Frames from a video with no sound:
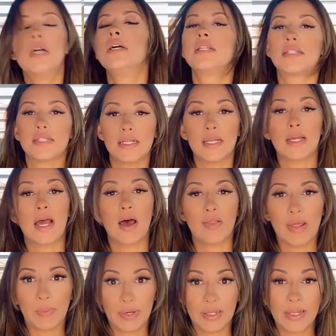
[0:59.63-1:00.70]
seeing how
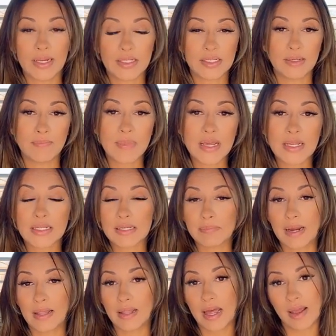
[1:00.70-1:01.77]
they relate to me, to
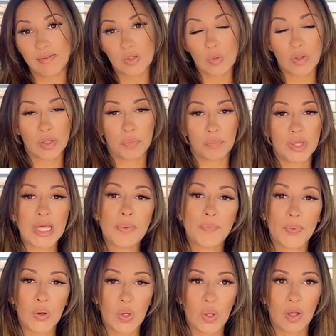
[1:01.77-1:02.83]
my life, to other
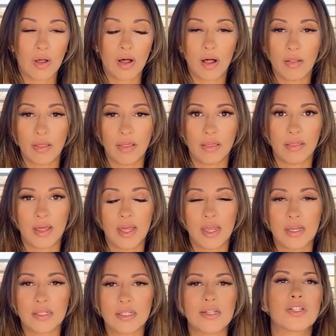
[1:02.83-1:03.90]
people, all the things.